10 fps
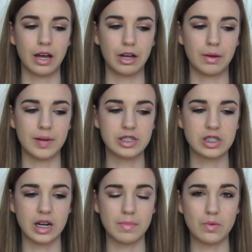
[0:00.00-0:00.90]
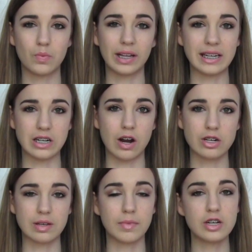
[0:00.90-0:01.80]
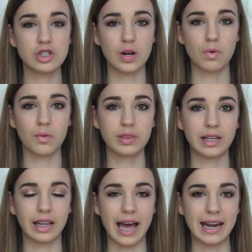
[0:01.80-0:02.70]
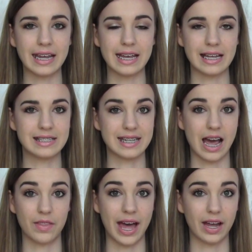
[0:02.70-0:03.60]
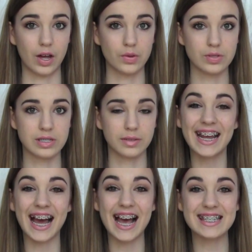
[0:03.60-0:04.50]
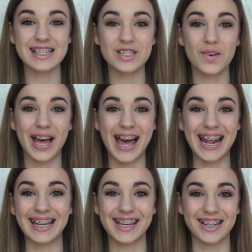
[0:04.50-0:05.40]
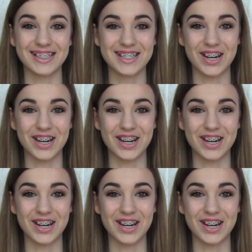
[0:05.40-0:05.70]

Um, it's just going to be really dark, so I'm going to try to work with the lighting and see how that goes. Alright guys, let's go ahead and get on